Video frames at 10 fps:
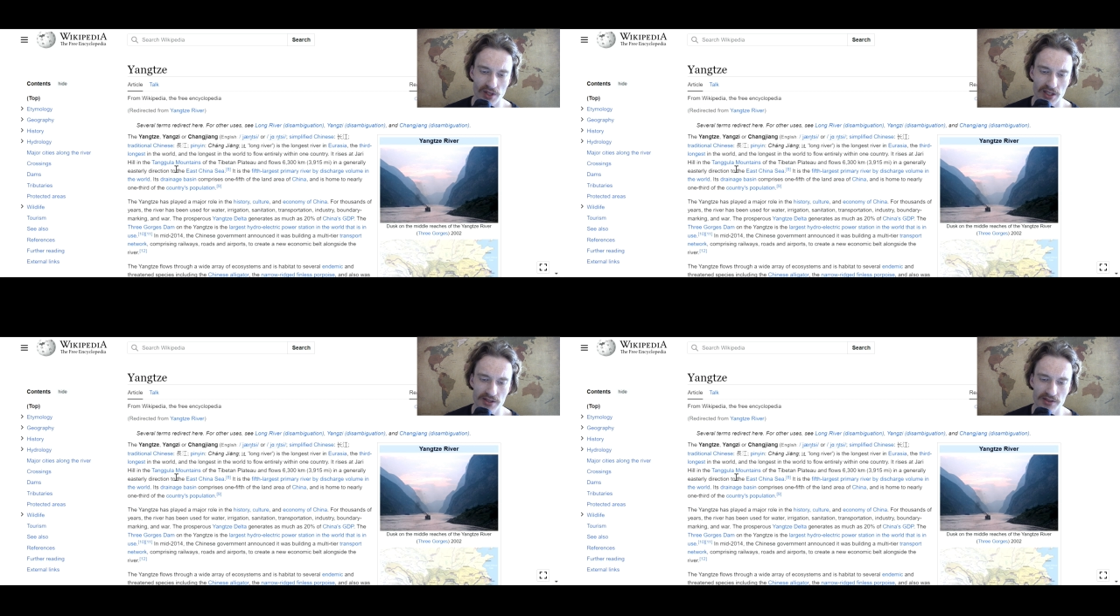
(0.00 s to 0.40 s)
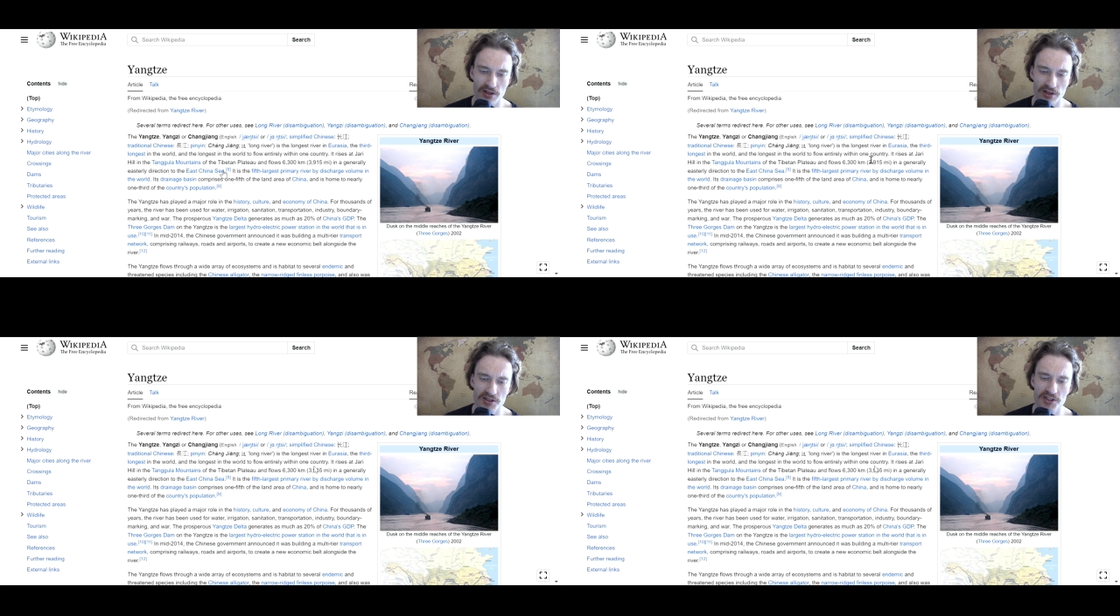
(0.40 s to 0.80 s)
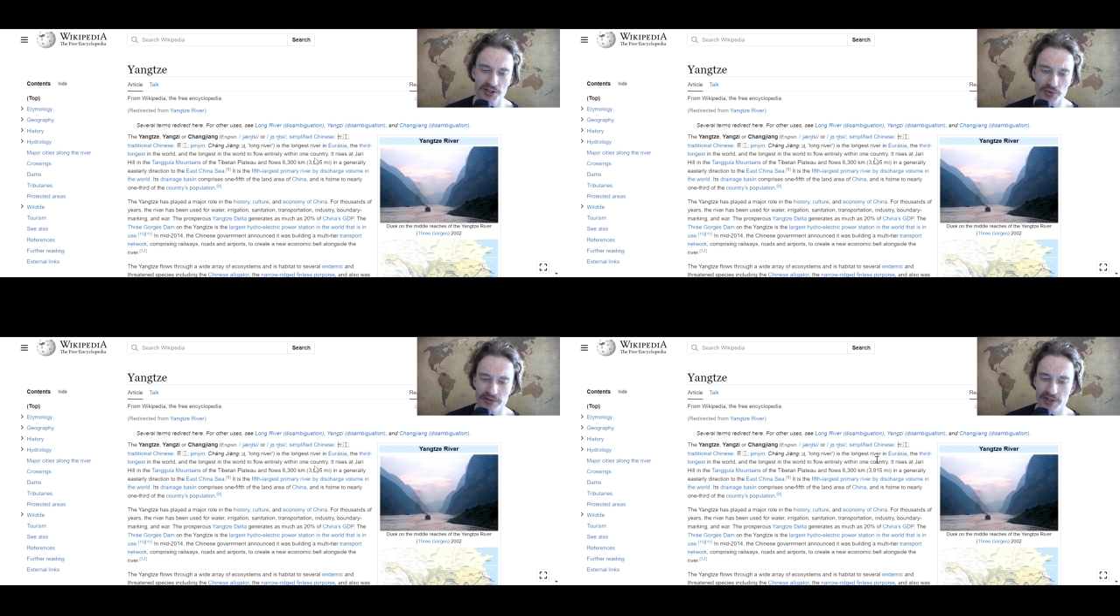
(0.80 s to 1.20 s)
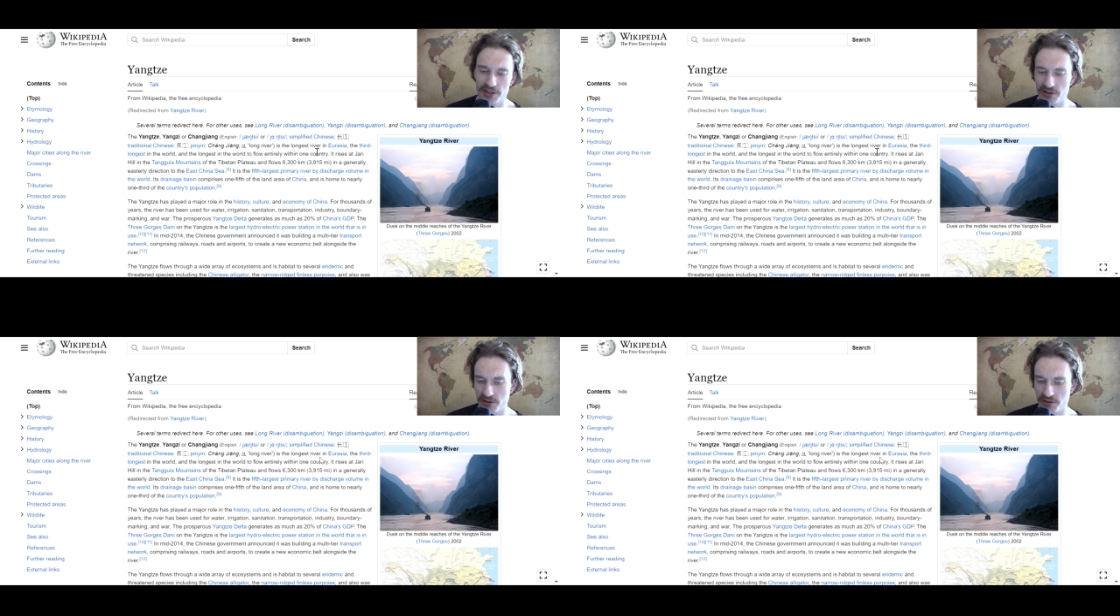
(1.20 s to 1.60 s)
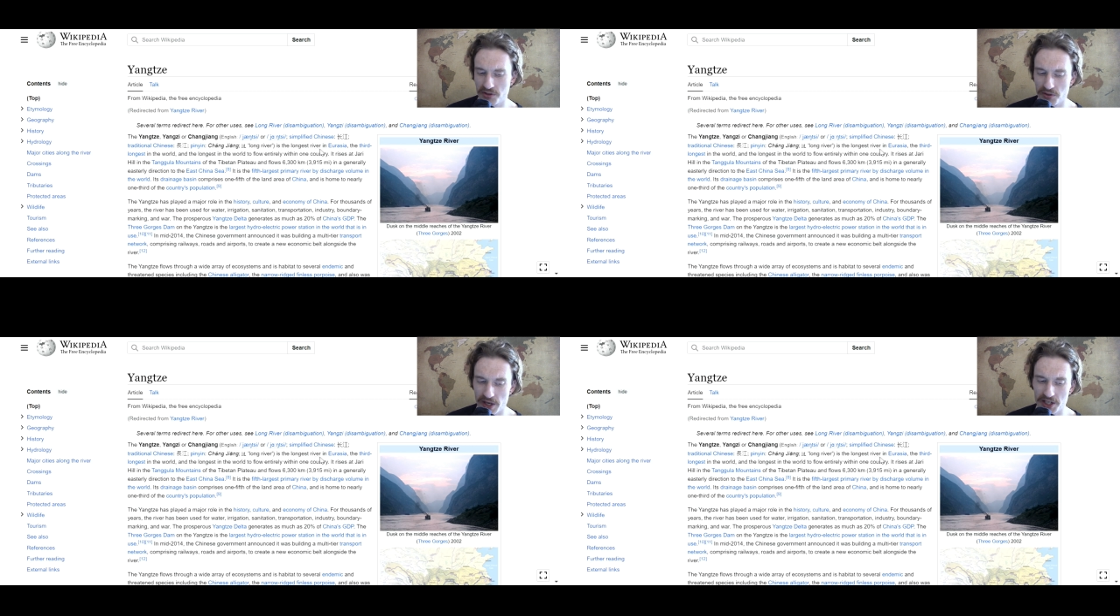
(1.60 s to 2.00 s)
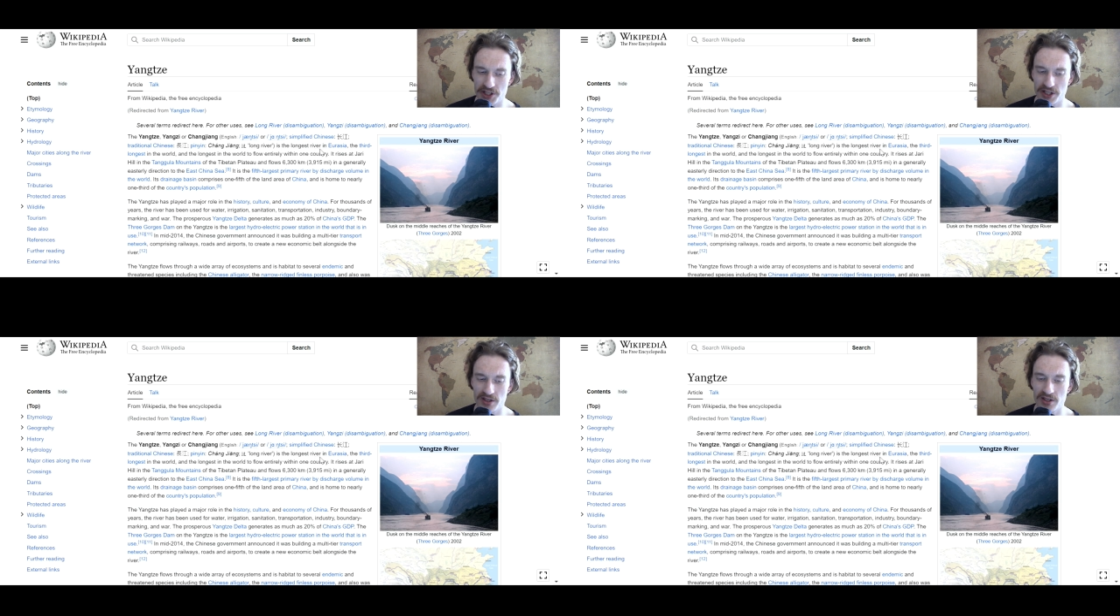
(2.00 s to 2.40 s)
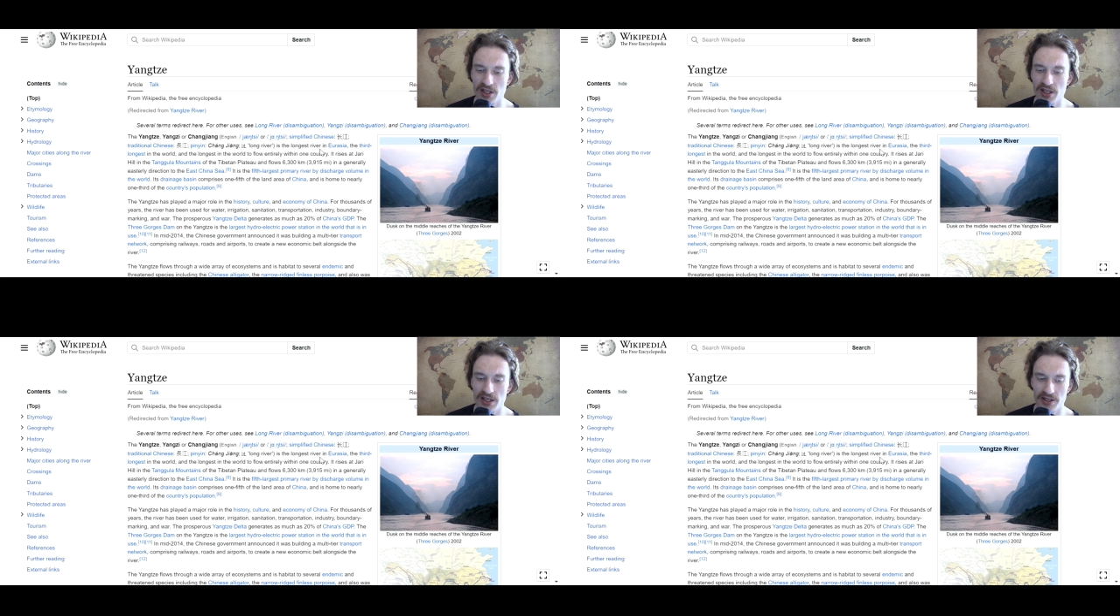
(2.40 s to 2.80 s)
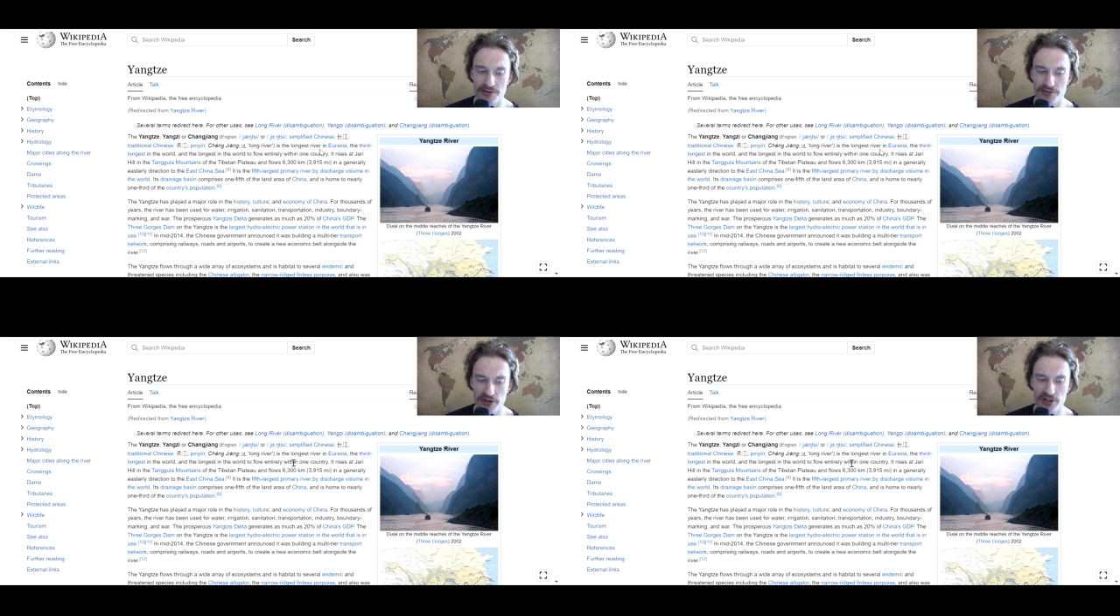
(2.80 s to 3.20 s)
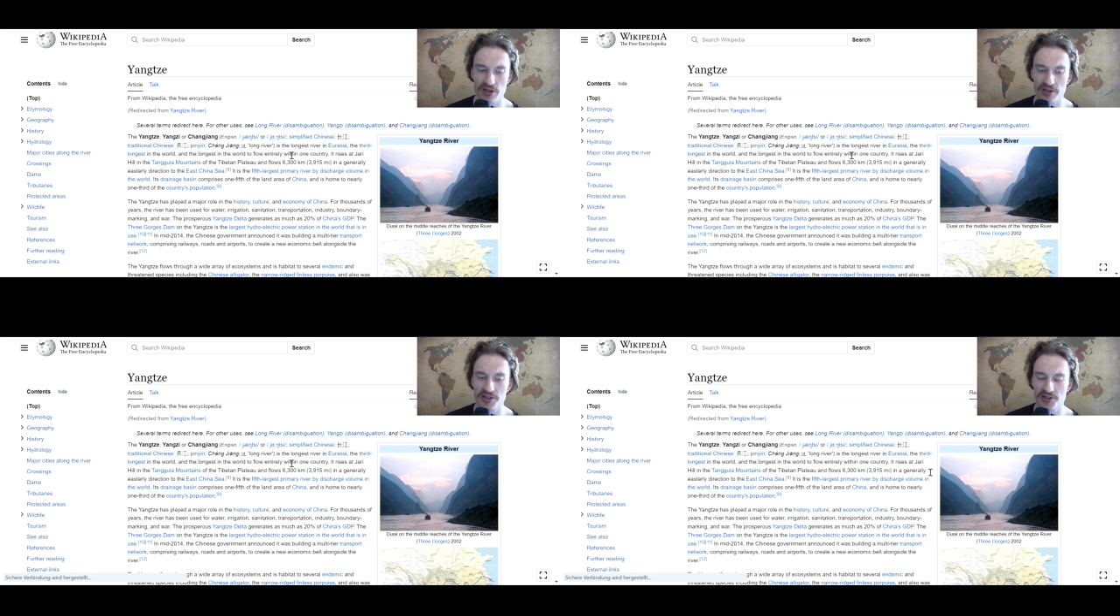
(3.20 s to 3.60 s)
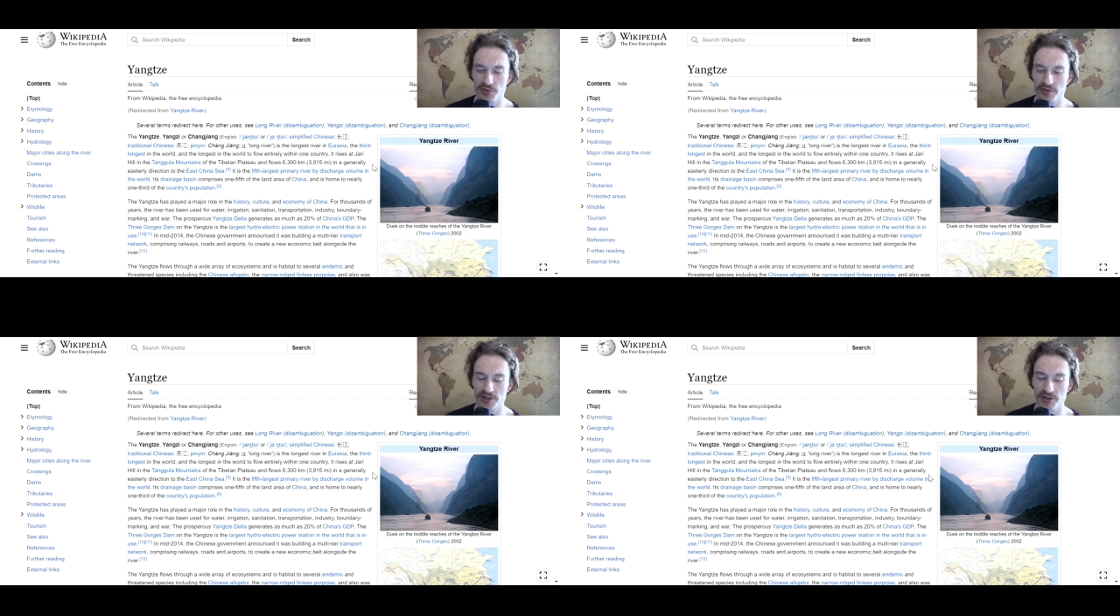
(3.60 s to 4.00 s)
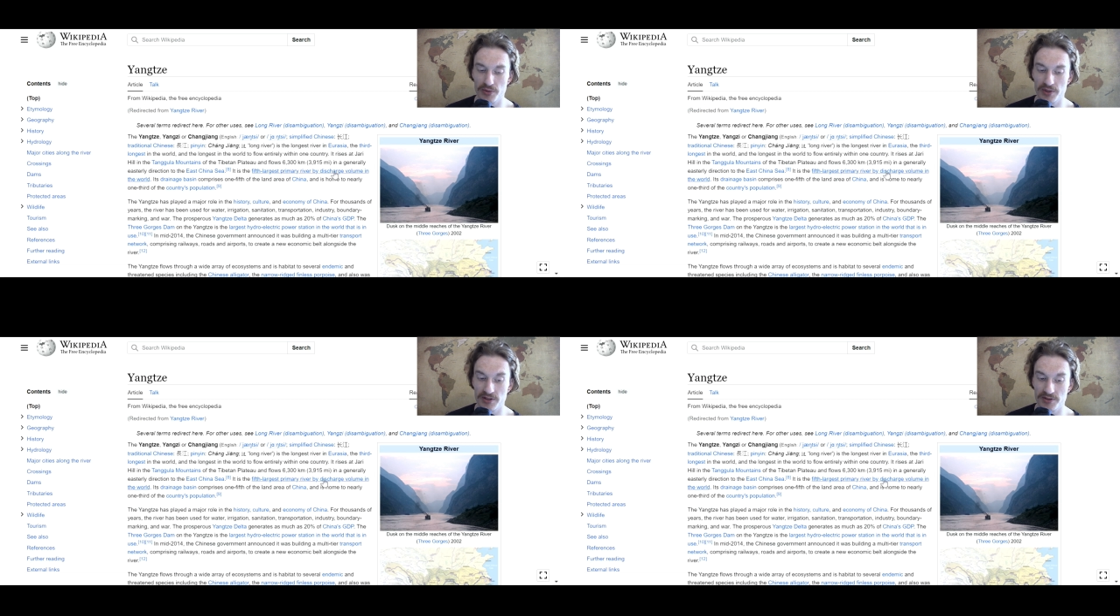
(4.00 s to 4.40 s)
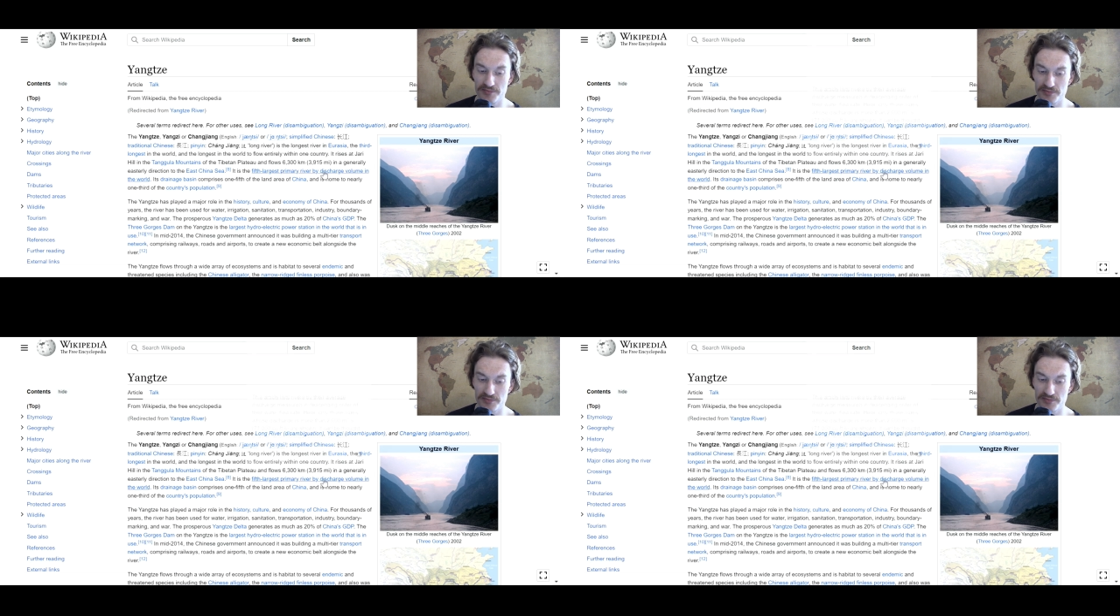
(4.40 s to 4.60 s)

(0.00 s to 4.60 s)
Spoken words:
is the longest river in Eurasia and the 3rd longest river in the world.